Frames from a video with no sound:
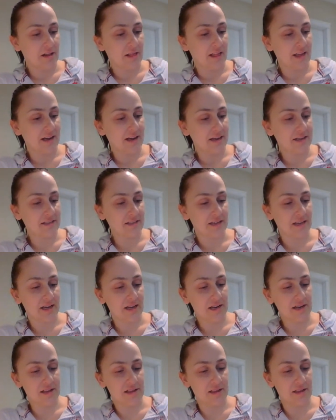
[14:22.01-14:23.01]
Like I
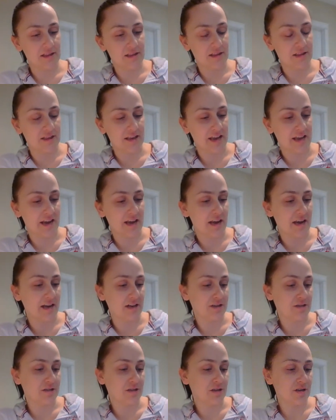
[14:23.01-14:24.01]
said,
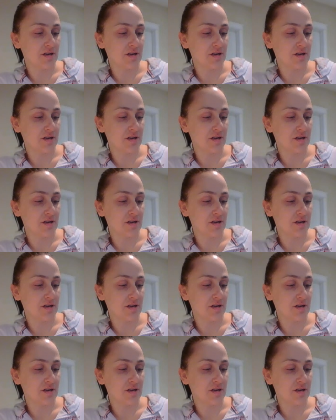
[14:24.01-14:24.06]
the